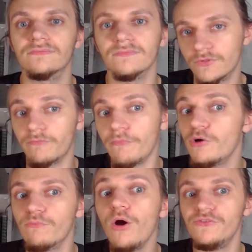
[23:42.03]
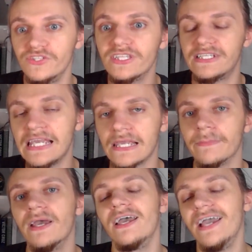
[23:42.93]
Most of the
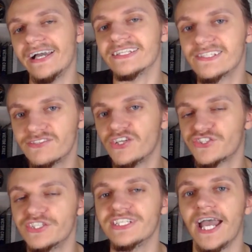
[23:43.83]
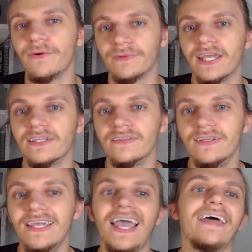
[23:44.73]
team had such a down night,
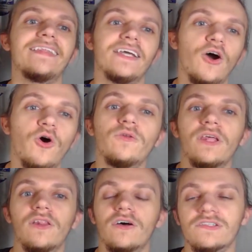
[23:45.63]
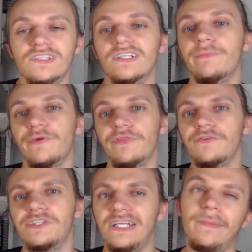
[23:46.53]
and they only lost to number
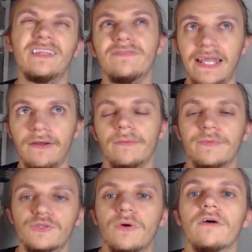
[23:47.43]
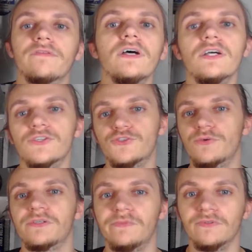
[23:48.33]
13, I believe now number 12,
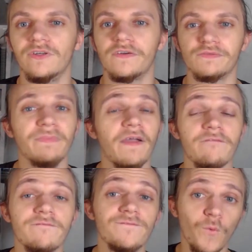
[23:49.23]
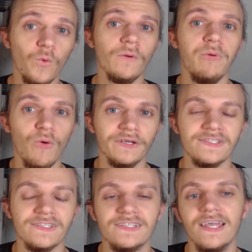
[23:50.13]
Georgia Bulldogs by 4
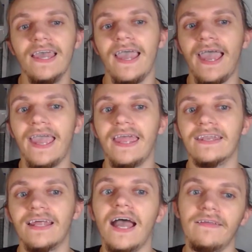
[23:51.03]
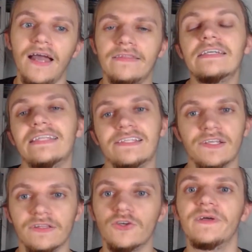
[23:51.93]
points. And I think that's
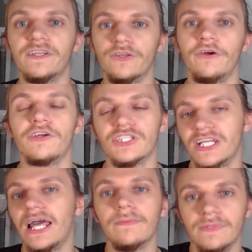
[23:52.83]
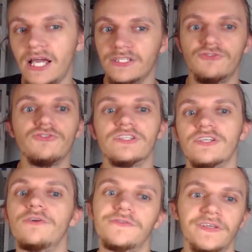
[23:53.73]
a little bit encouraging, and I trust
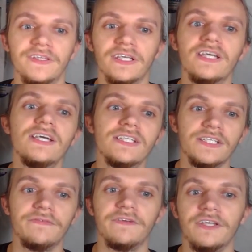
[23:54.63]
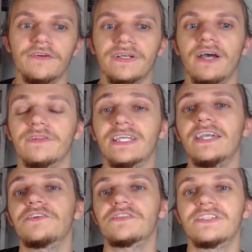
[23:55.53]
Coach Finley to figure it out. The
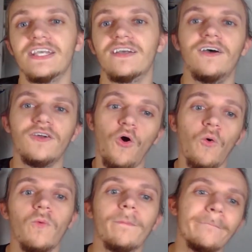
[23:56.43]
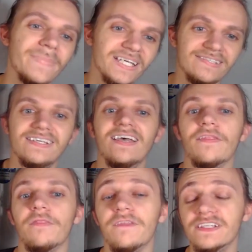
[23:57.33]
Gators take on Ole Miss
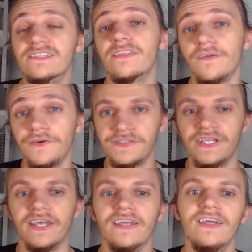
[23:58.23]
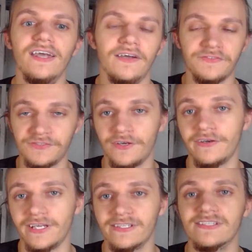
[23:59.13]
this Thursday after
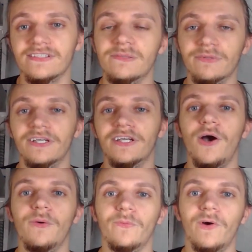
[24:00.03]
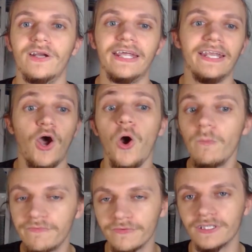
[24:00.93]
starting SEC play 0-1, and
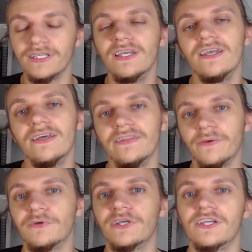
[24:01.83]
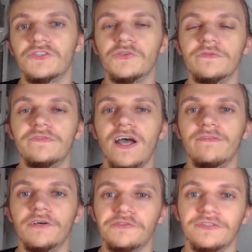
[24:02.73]
hopefully they will get to
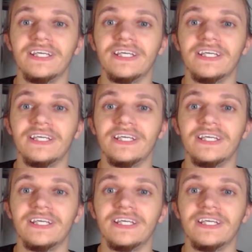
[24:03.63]
500